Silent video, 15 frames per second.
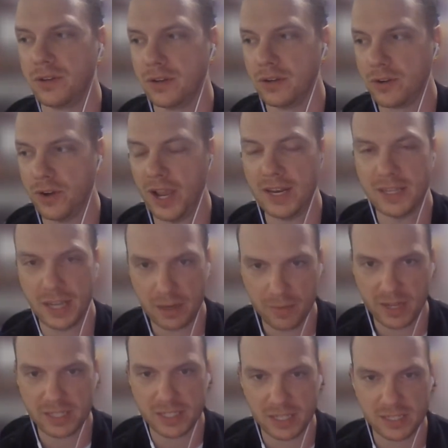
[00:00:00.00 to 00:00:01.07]
create
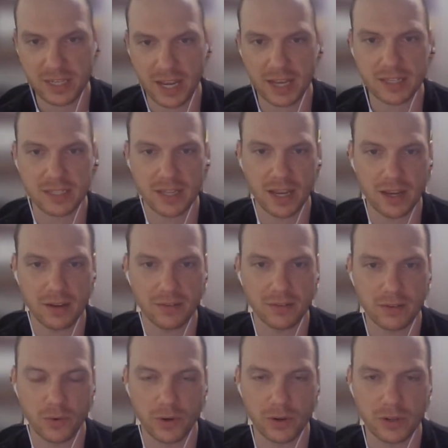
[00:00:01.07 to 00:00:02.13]
database syntax now,
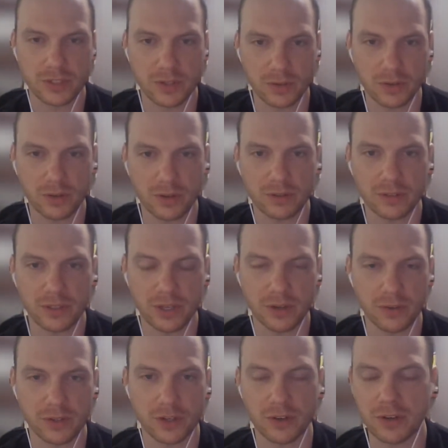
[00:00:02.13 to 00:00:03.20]
Query Store,
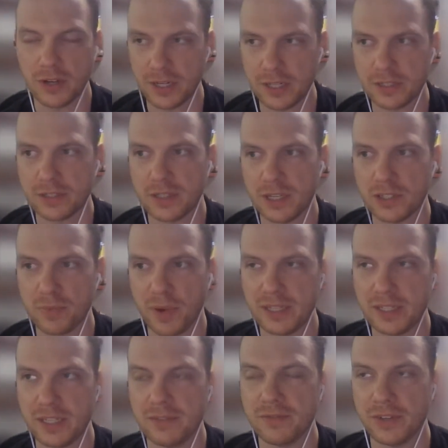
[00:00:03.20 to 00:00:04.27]
turn on is by
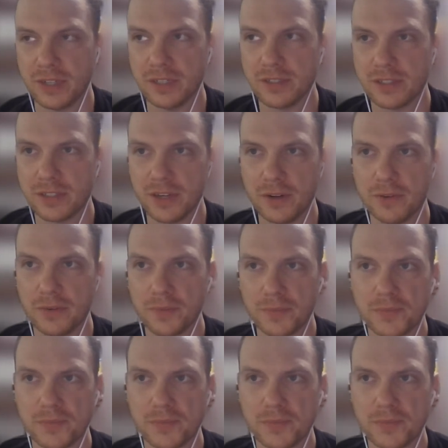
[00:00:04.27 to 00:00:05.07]
default. So.